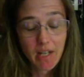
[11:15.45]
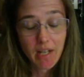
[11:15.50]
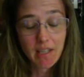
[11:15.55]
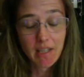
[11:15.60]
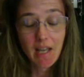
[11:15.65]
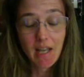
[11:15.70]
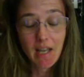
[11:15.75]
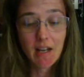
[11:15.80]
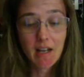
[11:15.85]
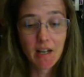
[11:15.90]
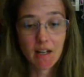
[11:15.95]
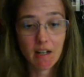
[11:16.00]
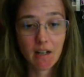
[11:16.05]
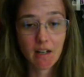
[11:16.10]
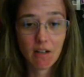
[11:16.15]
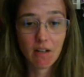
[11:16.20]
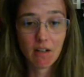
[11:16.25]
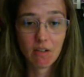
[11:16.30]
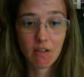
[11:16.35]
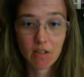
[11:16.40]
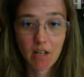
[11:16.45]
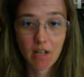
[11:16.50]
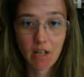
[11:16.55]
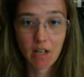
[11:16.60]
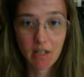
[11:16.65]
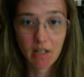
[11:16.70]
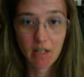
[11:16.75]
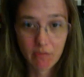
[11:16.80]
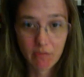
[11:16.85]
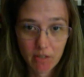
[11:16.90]
that, and I look
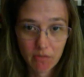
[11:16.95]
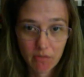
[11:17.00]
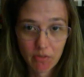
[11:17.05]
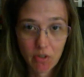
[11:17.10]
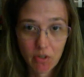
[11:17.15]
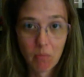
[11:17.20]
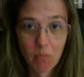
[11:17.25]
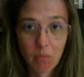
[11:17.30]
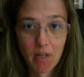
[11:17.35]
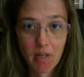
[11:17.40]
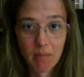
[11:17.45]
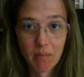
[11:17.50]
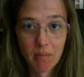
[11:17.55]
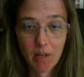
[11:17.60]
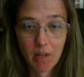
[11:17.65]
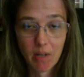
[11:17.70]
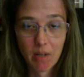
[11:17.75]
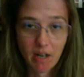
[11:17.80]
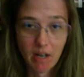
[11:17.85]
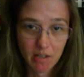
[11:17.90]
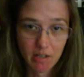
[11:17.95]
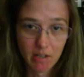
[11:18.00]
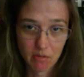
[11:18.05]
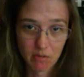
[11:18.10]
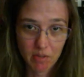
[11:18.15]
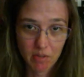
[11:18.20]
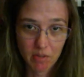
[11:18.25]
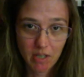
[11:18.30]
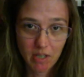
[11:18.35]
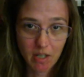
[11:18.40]
kind of different, or my eyes will
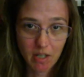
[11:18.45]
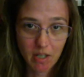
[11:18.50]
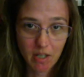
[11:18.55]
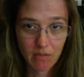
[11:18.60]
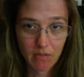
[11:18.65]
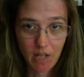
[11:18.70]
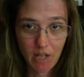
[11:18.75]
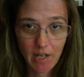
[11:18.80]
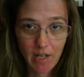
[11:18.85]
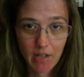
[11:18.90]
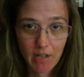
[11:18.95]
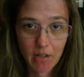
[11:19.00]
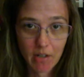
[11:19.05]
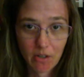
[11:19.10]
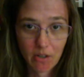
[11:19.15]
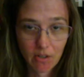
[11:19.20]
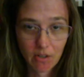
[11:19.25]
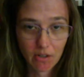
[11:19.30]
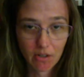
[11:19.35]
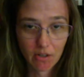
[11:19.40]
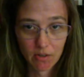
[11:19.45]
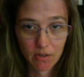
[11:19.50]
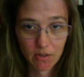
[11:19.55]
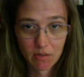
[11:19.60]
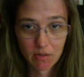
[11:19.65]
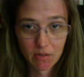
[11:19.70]
be kind of lighter